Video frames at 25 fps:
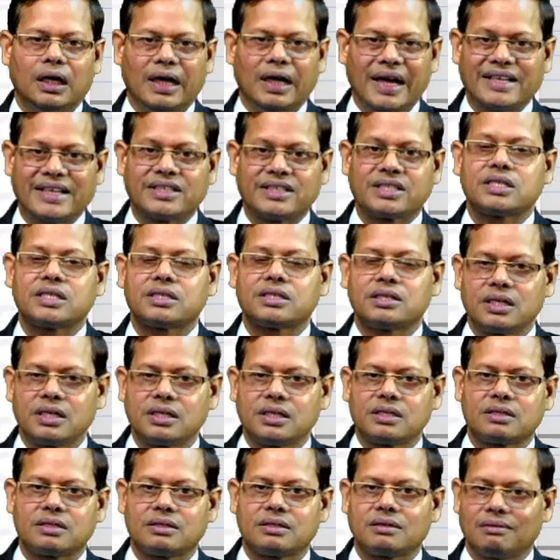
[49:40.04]

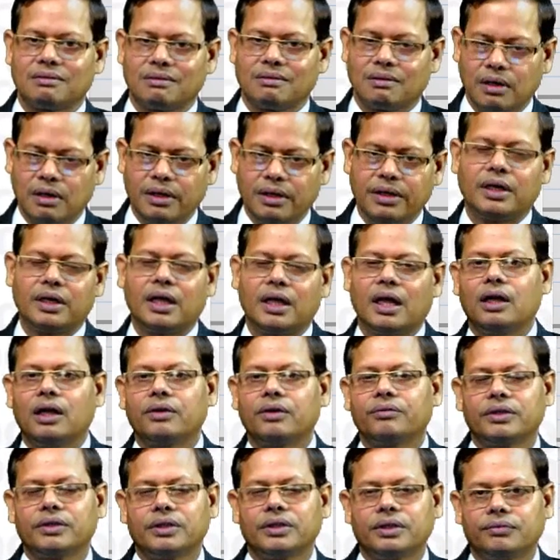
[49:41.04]
accessories cleared
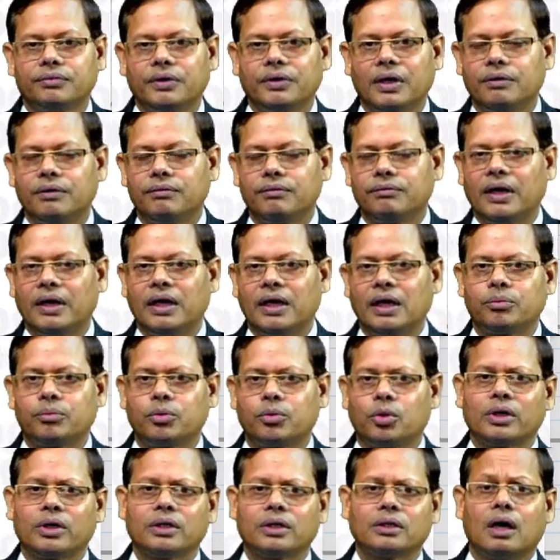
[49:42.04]
along with the final
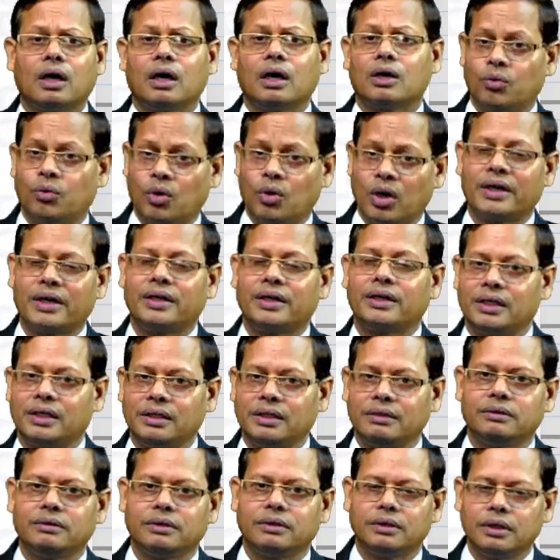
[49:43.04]
product, or warranty,
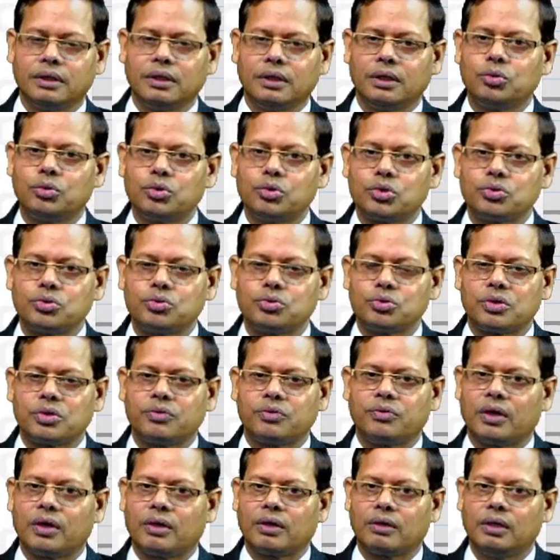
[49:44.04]
goods used
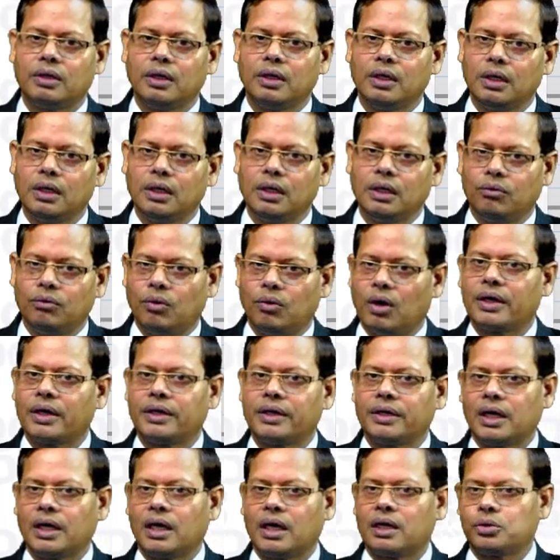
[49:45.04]
for
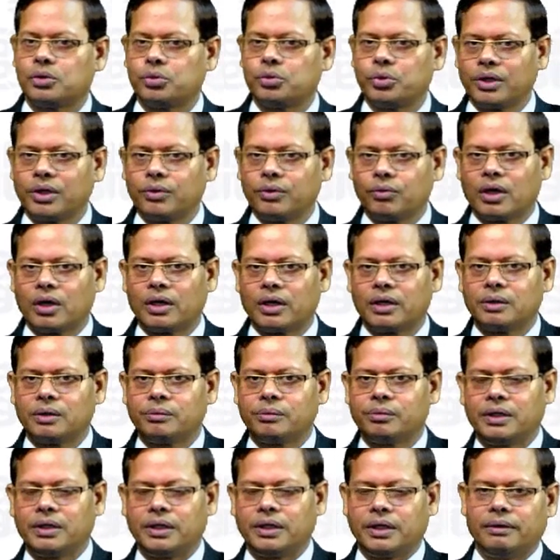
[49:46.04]
warranty or during warranty
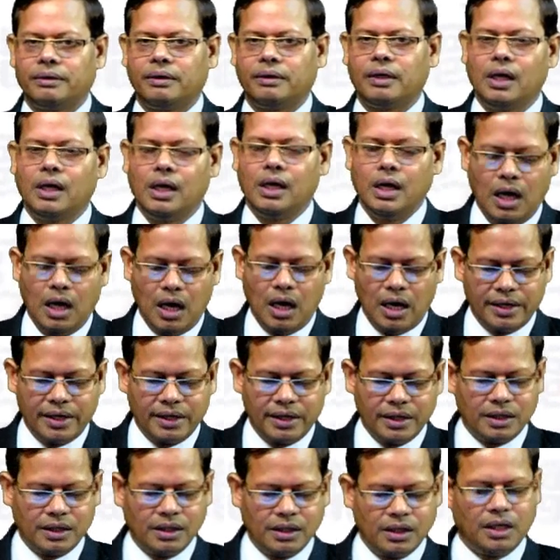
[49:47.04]
period.
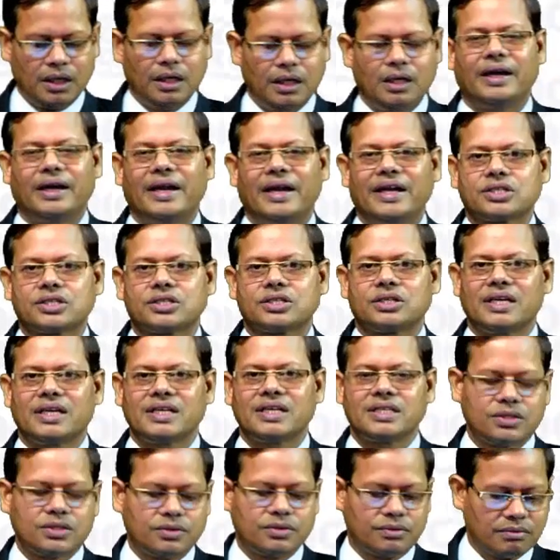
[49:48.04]
And next,
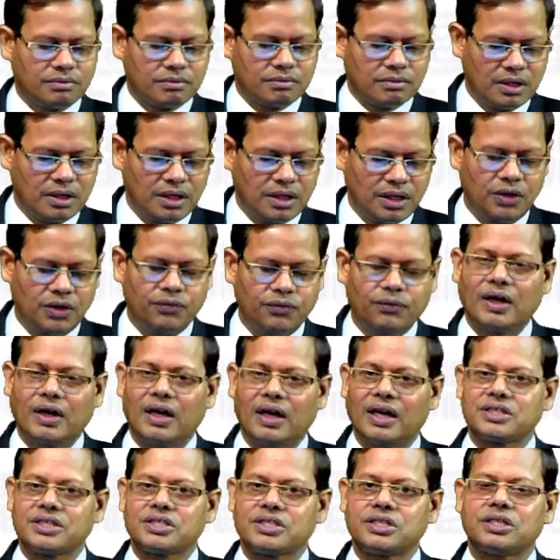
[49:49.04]
S E for
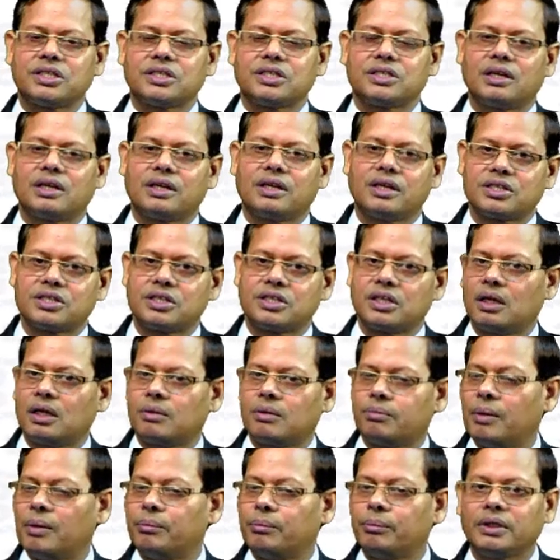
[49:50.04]
electricity generation or
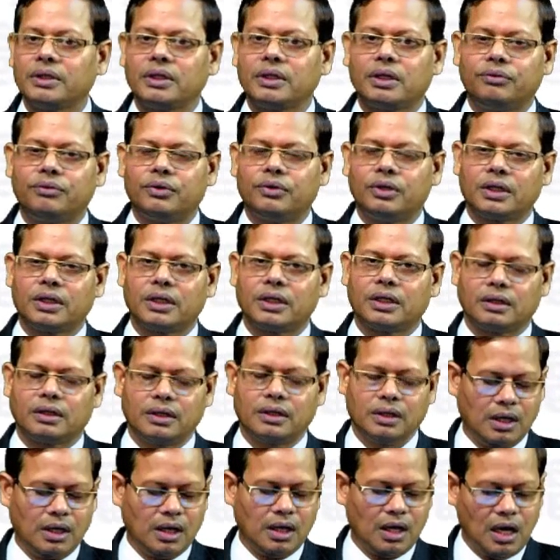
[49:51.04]
pumping of water,
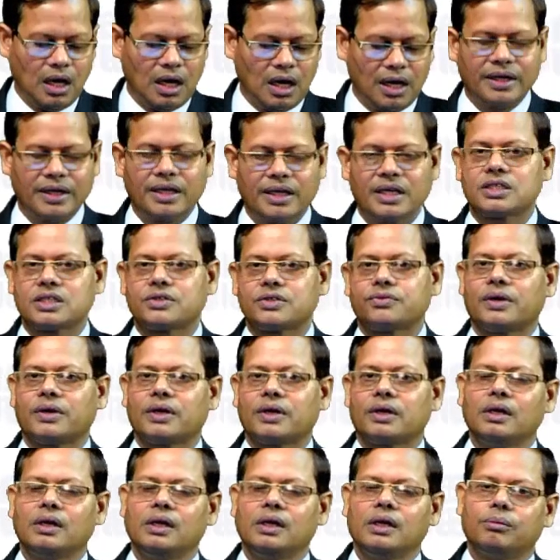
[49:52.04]
and S
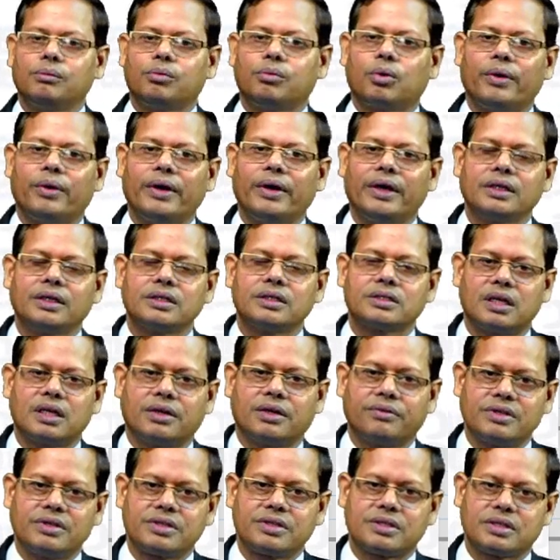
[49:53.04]
for providing
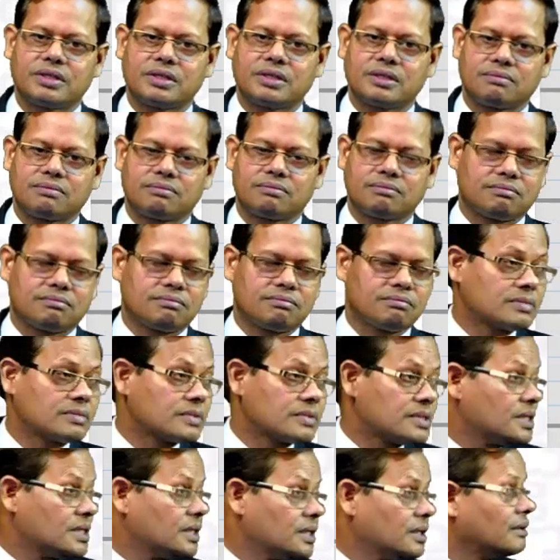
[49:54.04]
service.
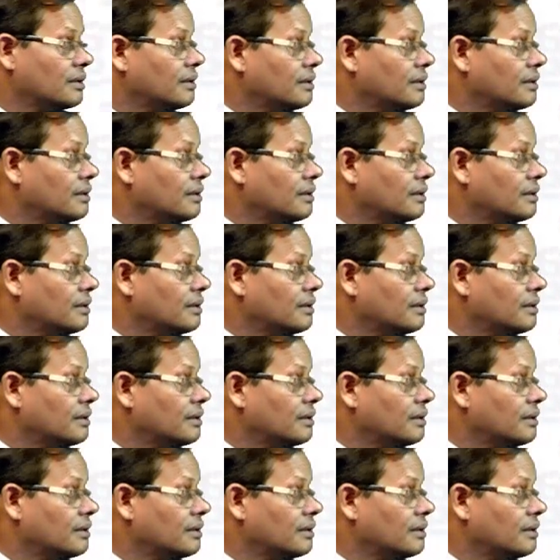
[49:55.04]
See,